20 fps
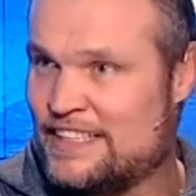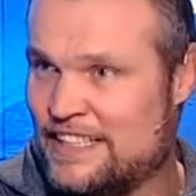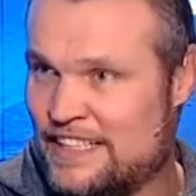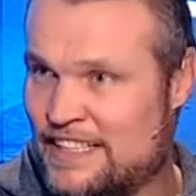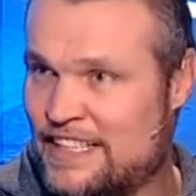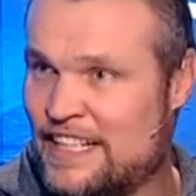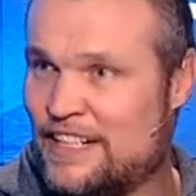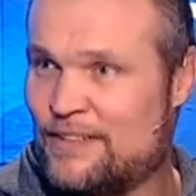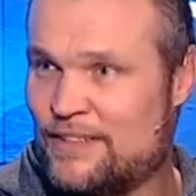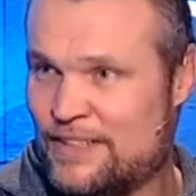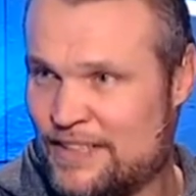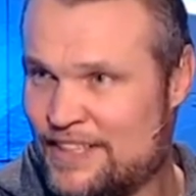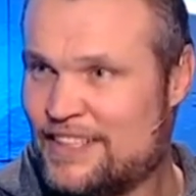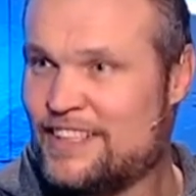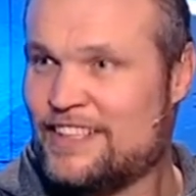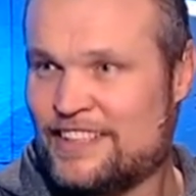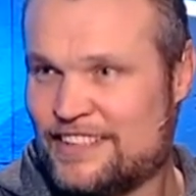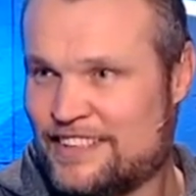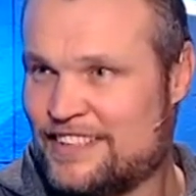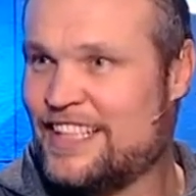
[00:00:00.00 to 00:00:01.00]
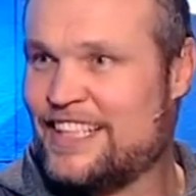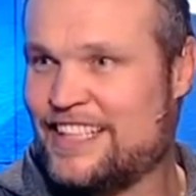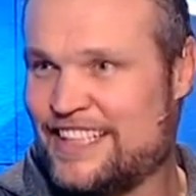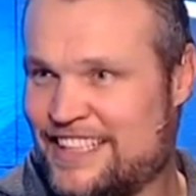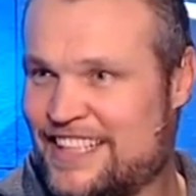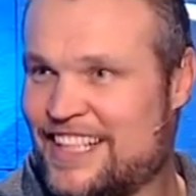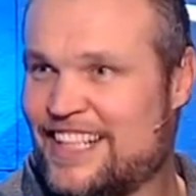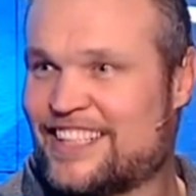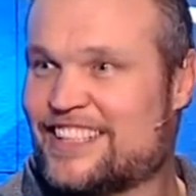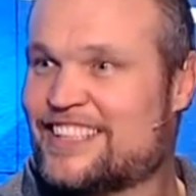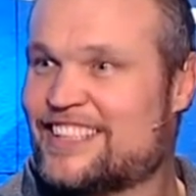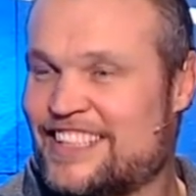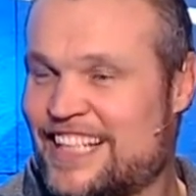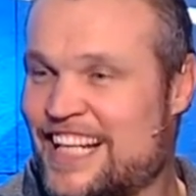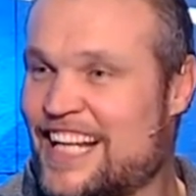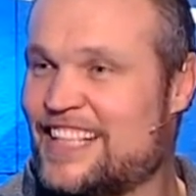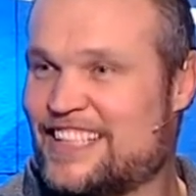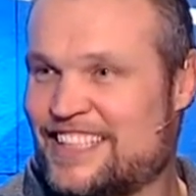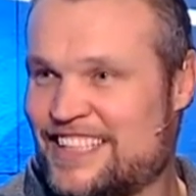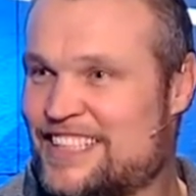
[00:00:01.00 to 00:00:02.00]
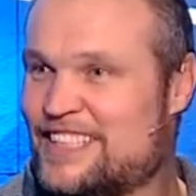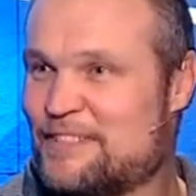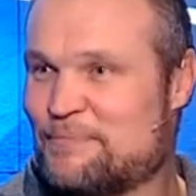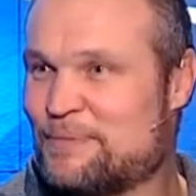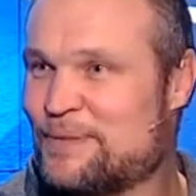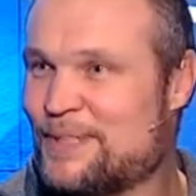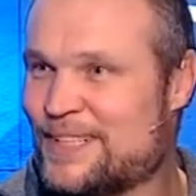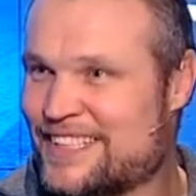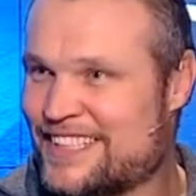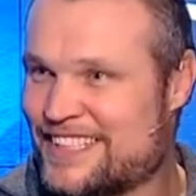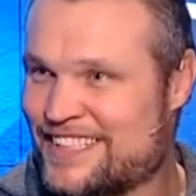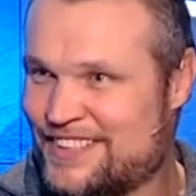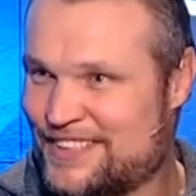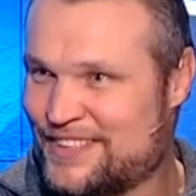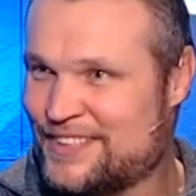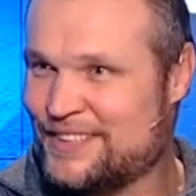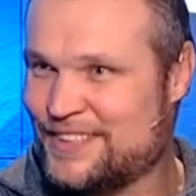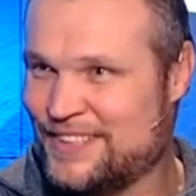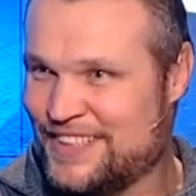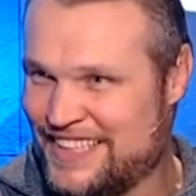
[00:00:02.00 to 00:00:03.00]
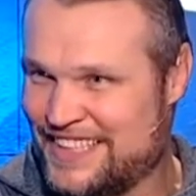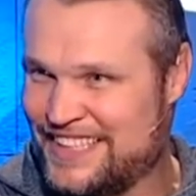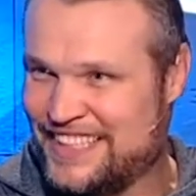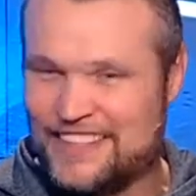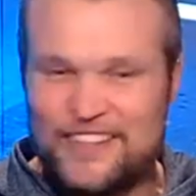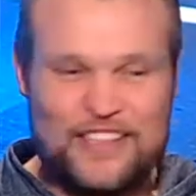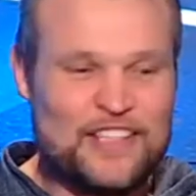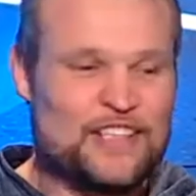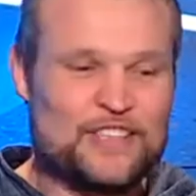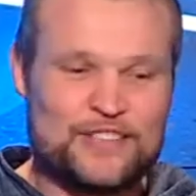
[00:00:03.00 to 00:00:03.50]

And now they, they understand it's important to, yes.